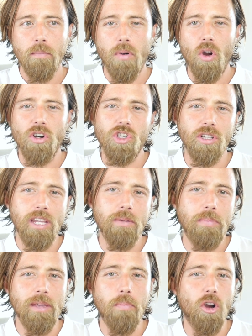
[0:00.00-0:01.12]

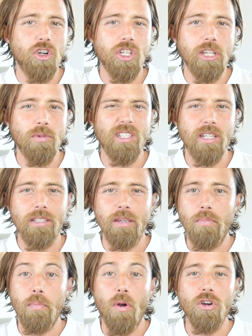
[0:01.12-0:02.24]
be partially
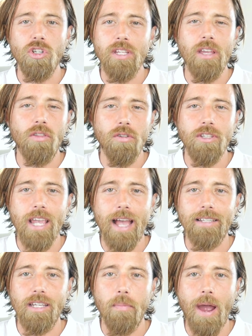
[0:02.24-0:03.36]
resistant but partially
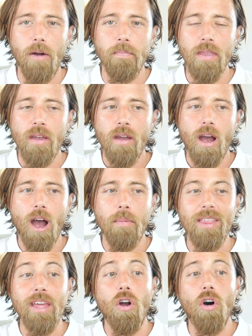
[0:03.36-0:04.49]
enthusiastic about,
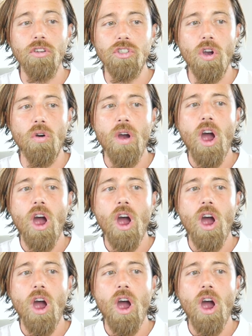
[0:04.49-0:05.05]
and then also